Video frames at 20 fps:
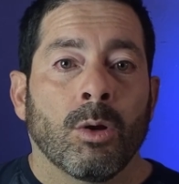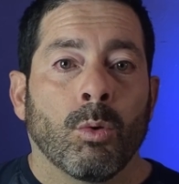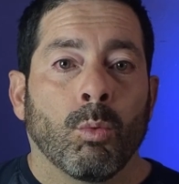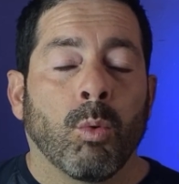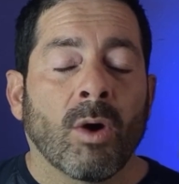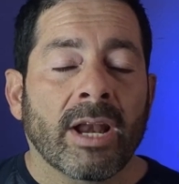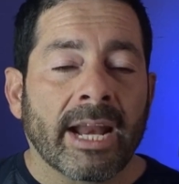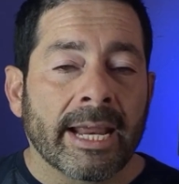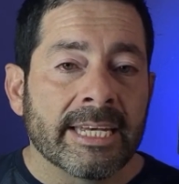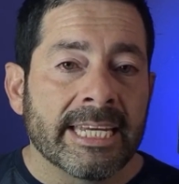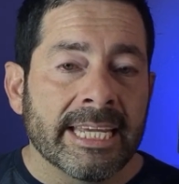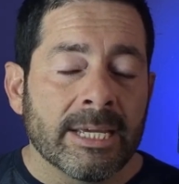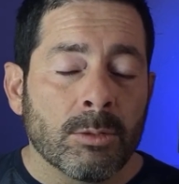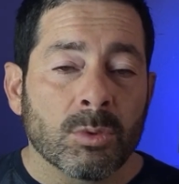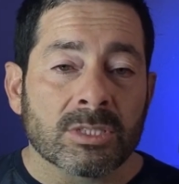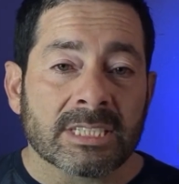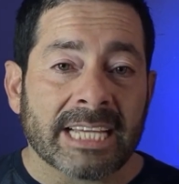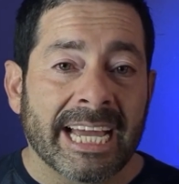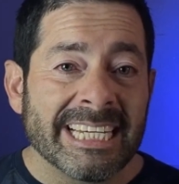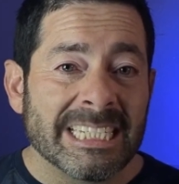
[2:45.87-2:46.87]
What I did
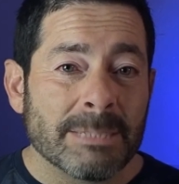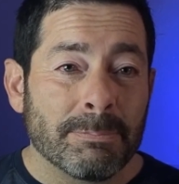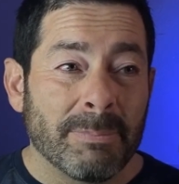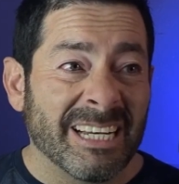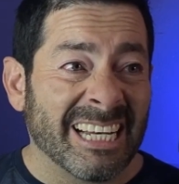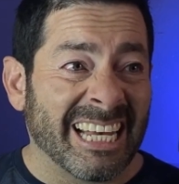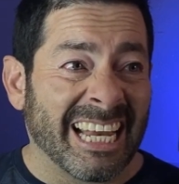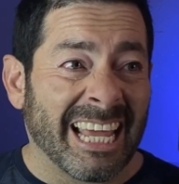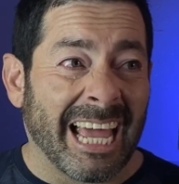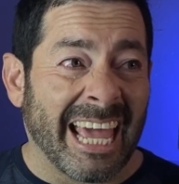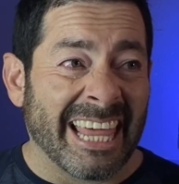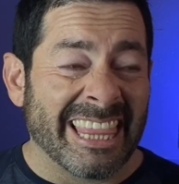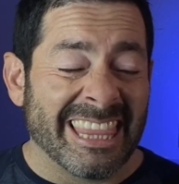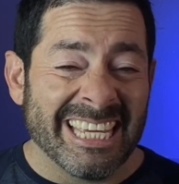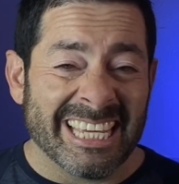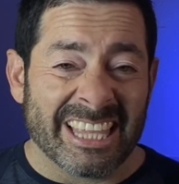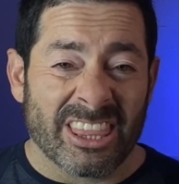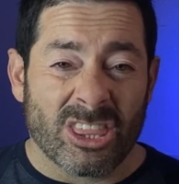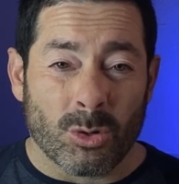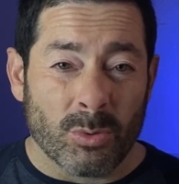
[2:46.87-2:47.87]
was I spent, I
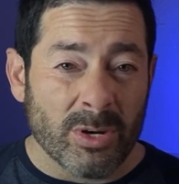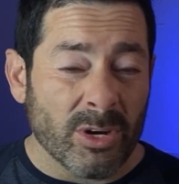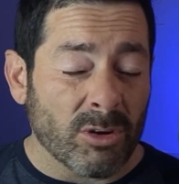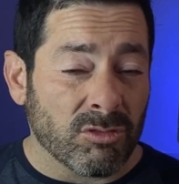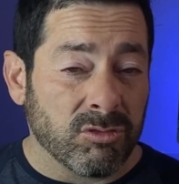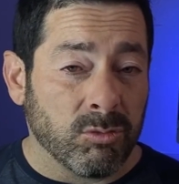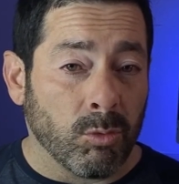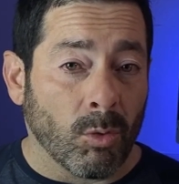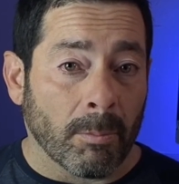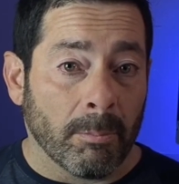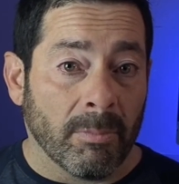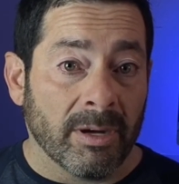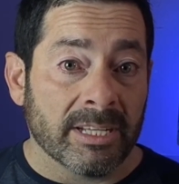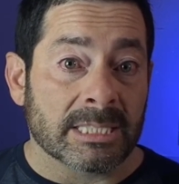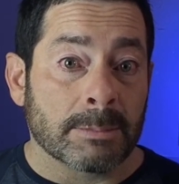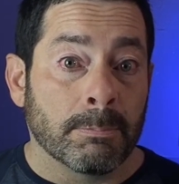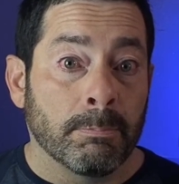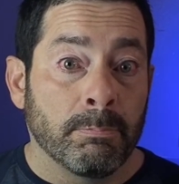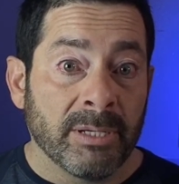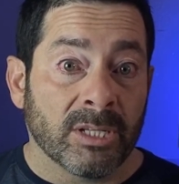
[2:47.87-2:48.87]
think, 3 or 4 months
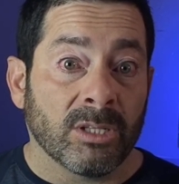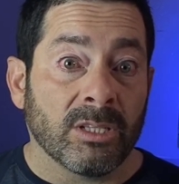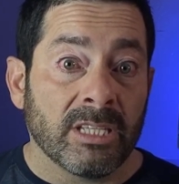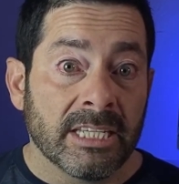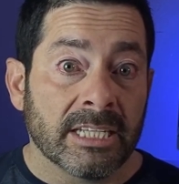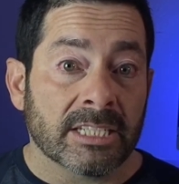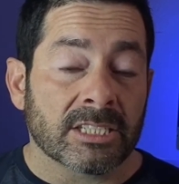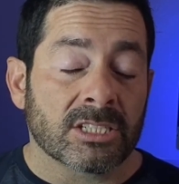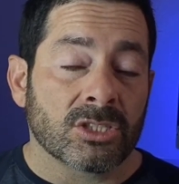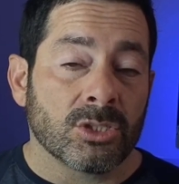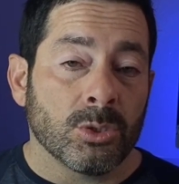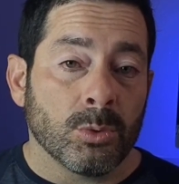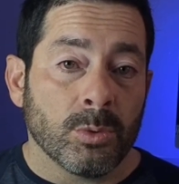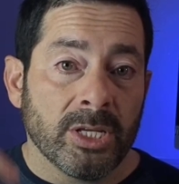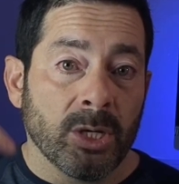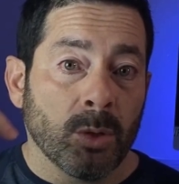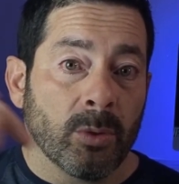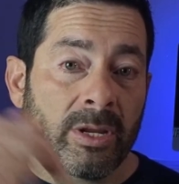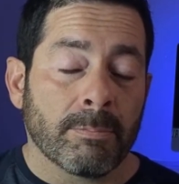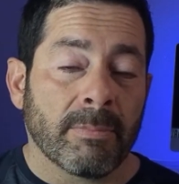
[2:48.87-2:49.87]
building a
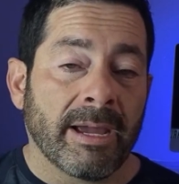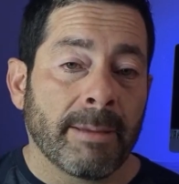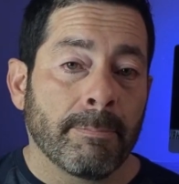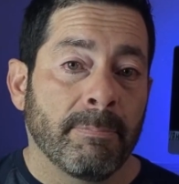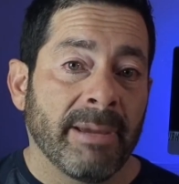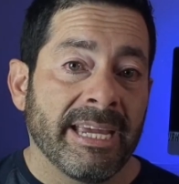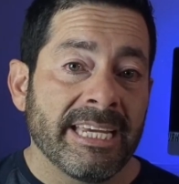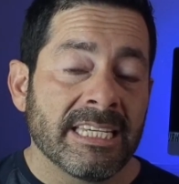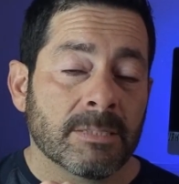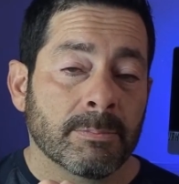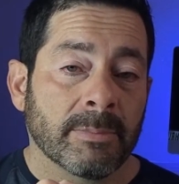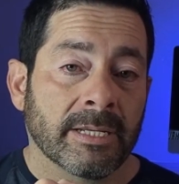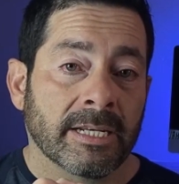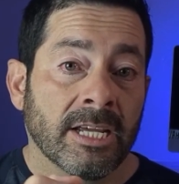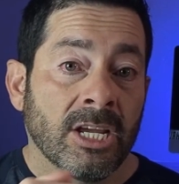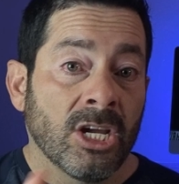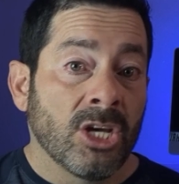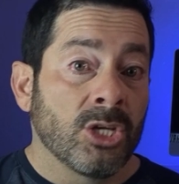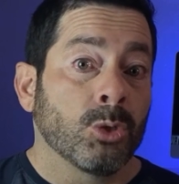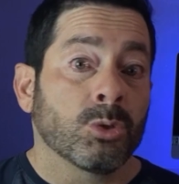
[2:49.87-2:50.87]
studio in my basement.
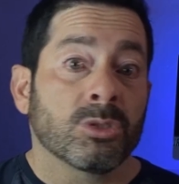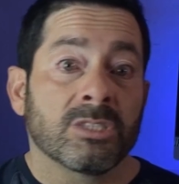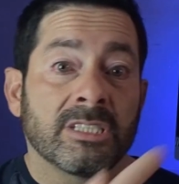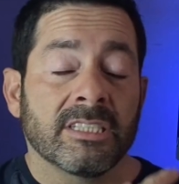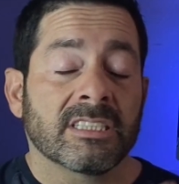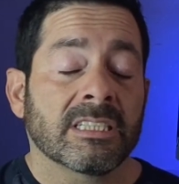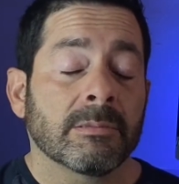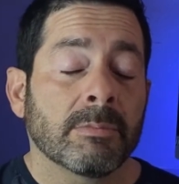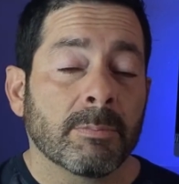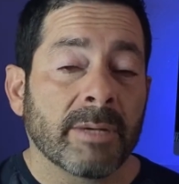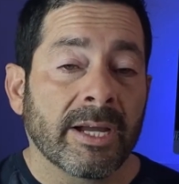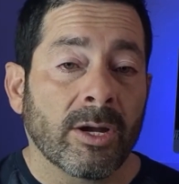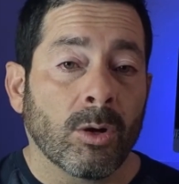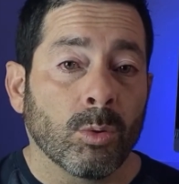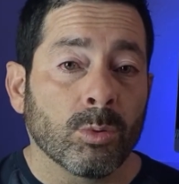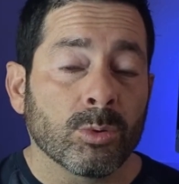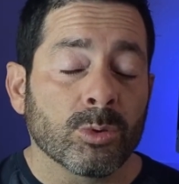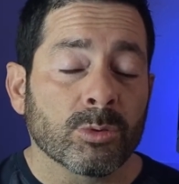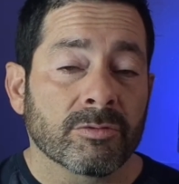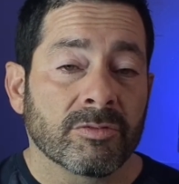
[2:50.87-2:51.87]
You'll see some of my
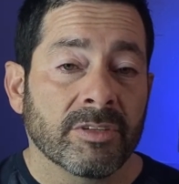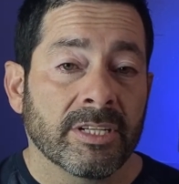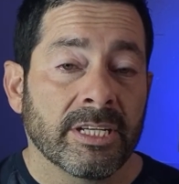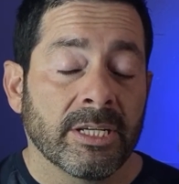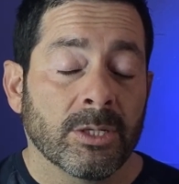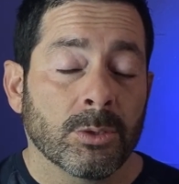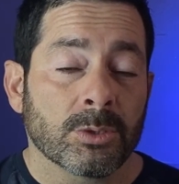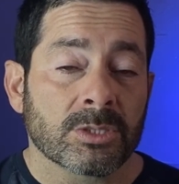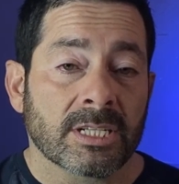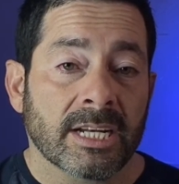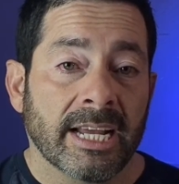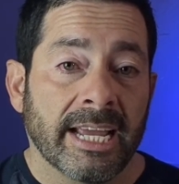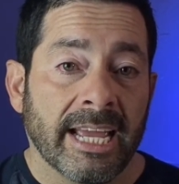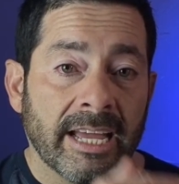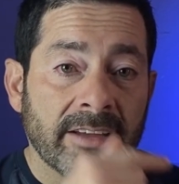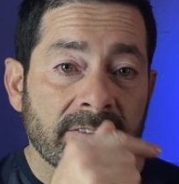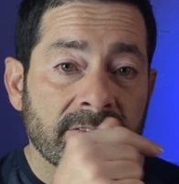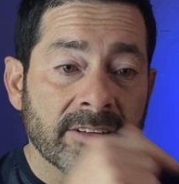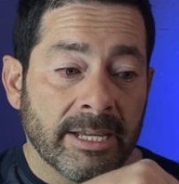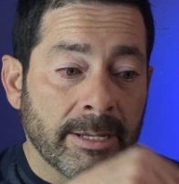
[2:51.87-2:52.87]
older videos, and I
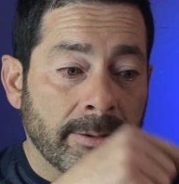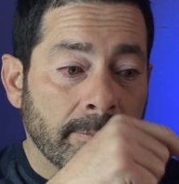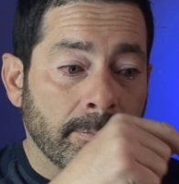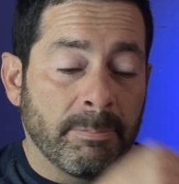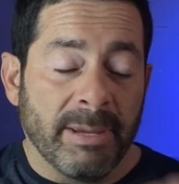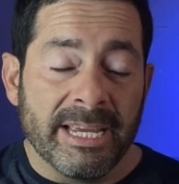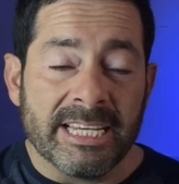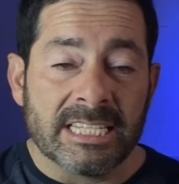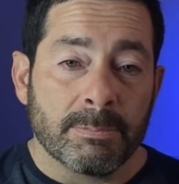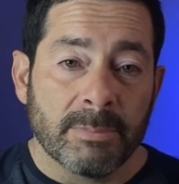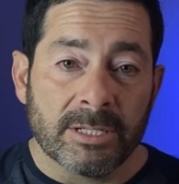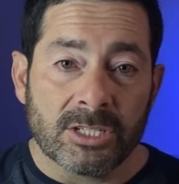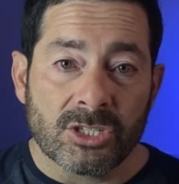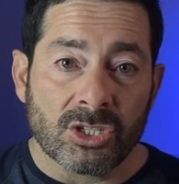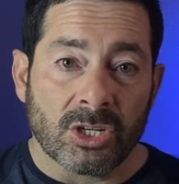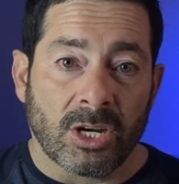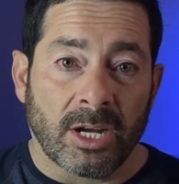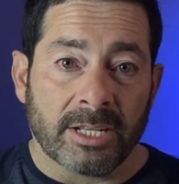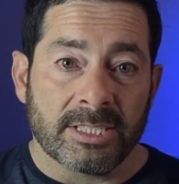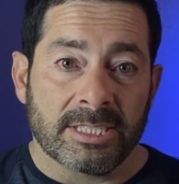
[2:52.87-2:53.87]
have basement
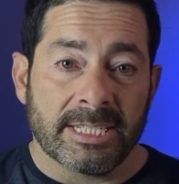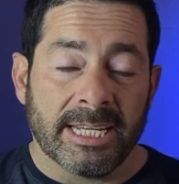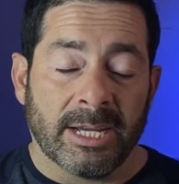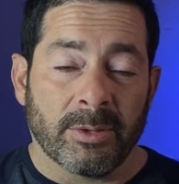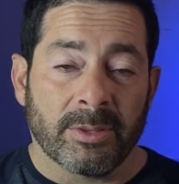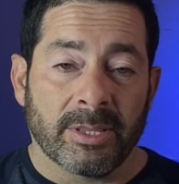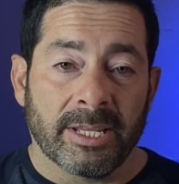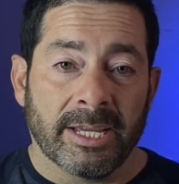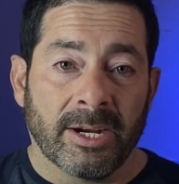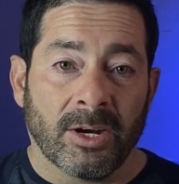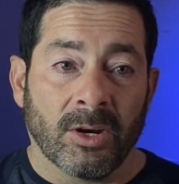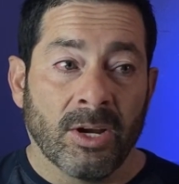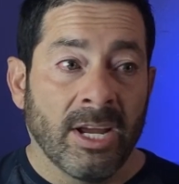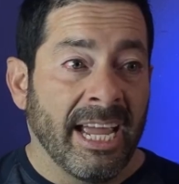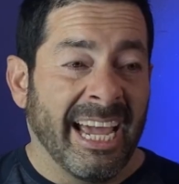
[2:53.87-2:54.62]
shots down there.